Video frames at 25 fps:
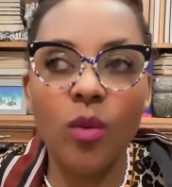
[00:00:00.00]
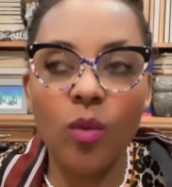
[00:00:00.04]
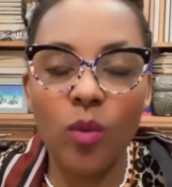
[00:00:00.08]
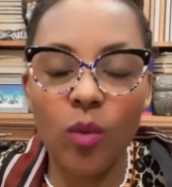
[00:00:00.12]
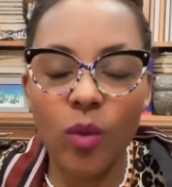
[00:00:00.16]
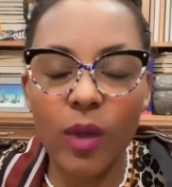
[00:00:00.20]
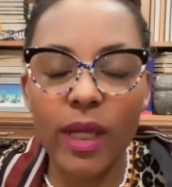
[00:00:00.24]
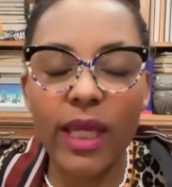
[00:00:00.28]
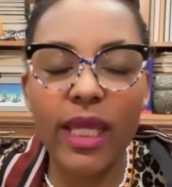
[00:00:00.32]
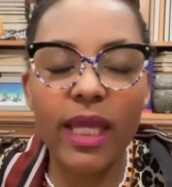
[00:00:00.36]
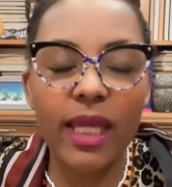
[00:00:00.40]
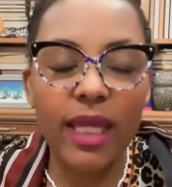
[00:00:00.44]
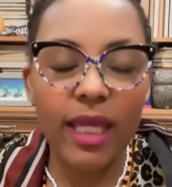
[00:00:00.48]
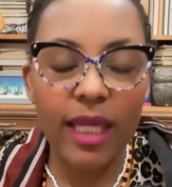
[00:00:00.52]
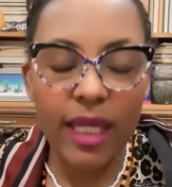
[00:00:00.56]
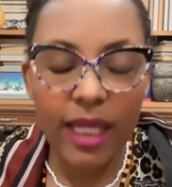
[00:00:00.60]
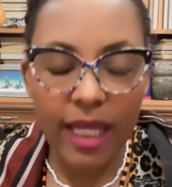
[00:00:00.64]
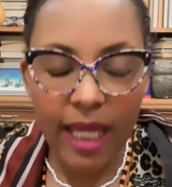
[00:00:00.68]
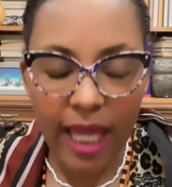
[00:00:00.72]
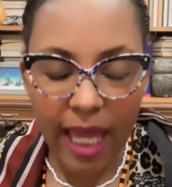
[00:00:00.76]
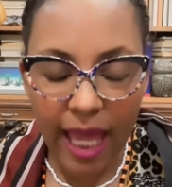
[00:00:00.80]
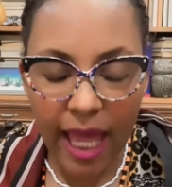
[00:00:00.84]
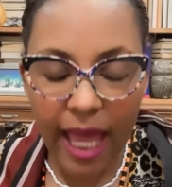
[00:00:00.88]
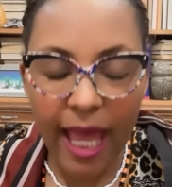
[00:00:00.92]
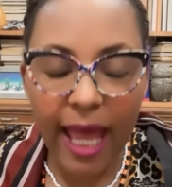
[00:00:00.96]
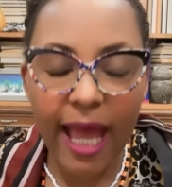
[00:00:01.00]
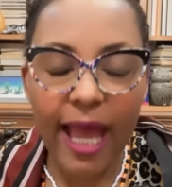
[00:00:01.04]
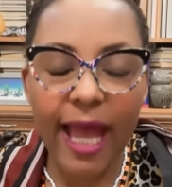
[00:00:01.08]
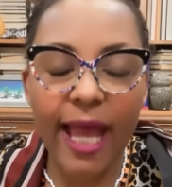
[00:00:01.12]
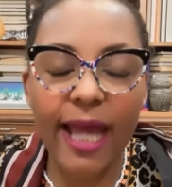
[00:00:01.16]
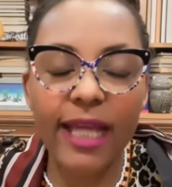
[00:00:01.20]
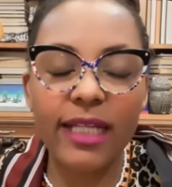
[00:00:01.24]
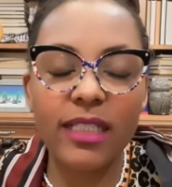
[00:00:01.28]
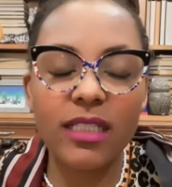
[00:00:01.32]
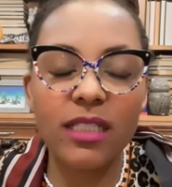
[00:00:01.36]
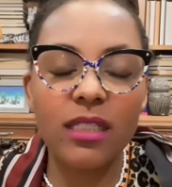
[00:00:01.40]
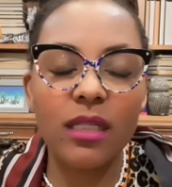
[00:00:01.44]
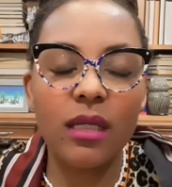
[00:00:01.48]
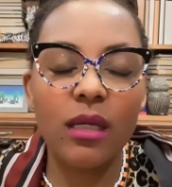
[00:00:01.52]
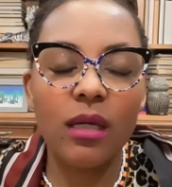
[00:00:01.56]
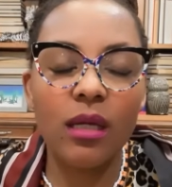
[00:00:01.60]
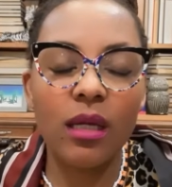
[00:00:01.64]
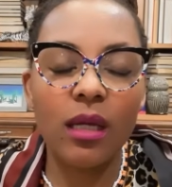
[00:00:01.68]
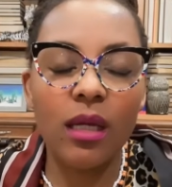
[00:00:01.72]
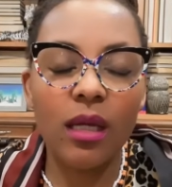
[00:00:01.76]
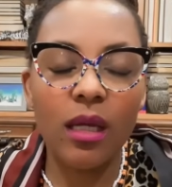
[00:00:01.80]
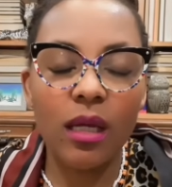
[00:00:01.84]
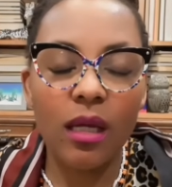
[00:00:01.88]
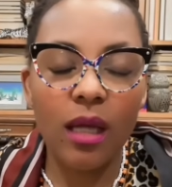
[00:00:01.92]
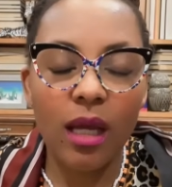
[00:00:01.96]
We had
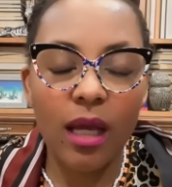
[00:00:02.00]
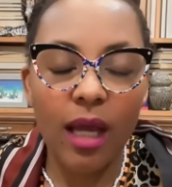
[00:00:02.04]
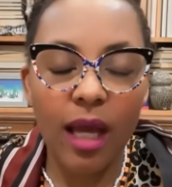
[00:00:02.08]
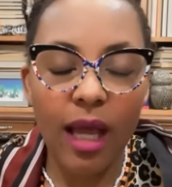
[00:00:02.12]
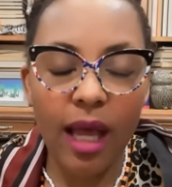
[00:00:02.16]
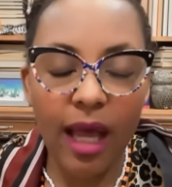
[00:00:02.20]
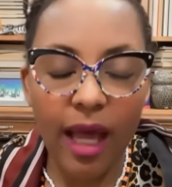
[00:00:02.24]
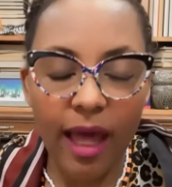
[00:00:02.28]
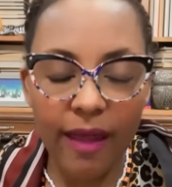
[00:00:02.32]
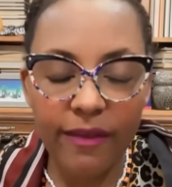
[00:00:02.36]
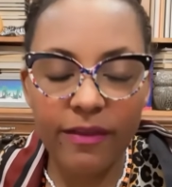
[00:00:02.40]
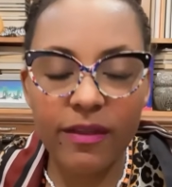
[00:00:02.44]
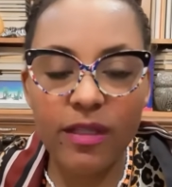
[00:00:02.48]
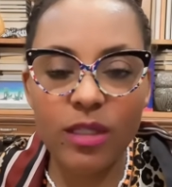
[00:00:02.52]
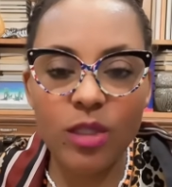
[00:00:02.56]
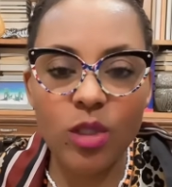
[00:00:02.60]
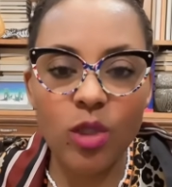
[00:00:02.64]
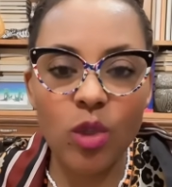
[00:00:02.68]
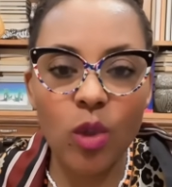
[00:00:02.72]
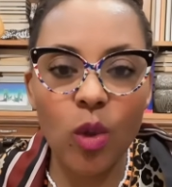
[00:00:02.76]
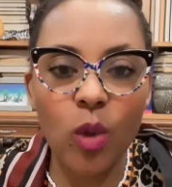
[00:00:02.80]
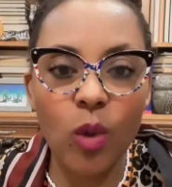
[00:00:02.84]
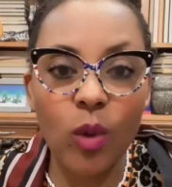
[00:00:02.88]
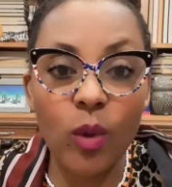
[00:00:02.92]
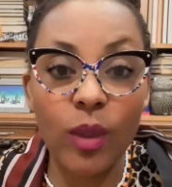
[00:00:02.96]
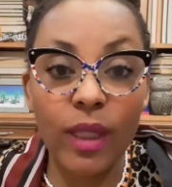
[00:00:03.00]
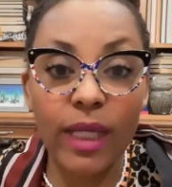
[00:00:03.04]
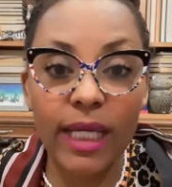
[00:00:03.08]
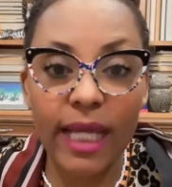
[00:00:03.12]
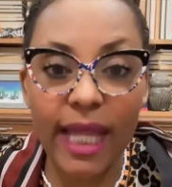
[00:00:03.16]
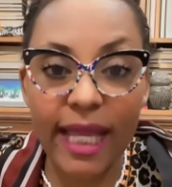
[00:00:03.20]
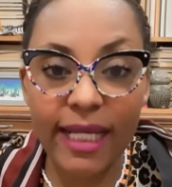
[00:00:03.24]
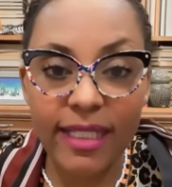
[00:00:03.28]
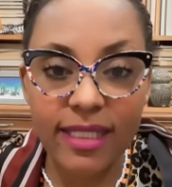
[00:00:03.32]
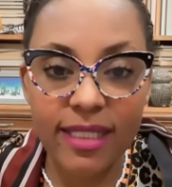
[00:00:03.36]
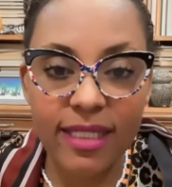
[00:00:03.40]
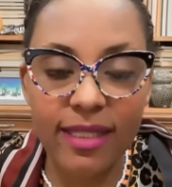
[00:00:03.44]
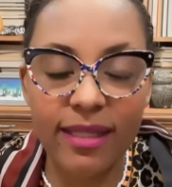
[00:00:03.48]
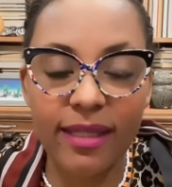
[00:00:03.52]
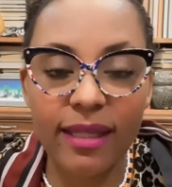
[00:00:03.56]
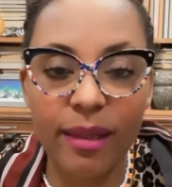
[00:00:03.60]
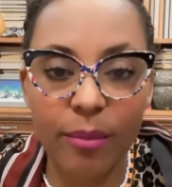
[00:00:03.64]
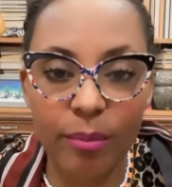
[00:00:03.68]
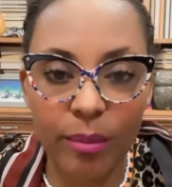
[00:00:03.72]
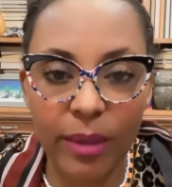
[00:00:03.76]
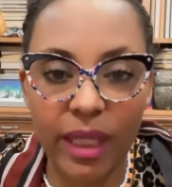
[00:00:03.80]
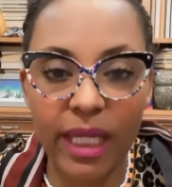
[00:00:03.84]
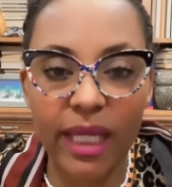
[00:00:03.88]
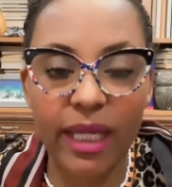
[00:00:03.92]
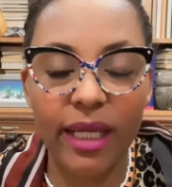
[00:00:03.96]
others who let
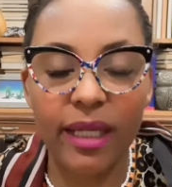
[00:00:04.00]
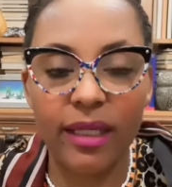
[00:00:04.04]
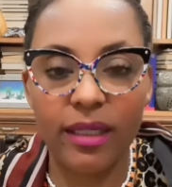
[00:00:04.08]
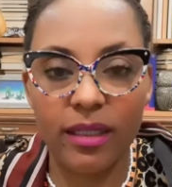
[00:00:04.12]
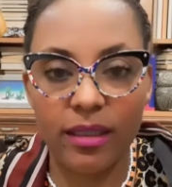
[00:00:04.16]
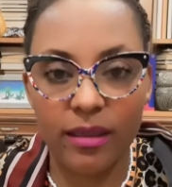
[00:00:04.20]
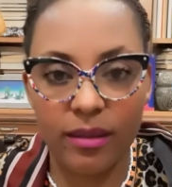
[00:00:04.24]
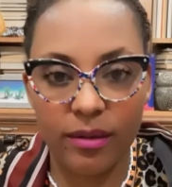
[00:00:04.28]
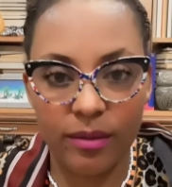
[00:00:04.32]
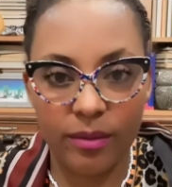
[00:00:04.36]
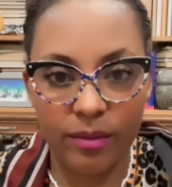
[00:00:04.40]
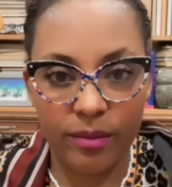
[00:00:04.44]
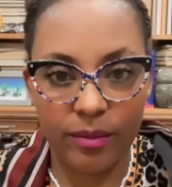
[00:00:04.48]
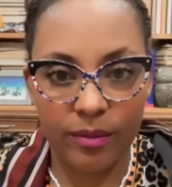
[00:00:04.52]
them in.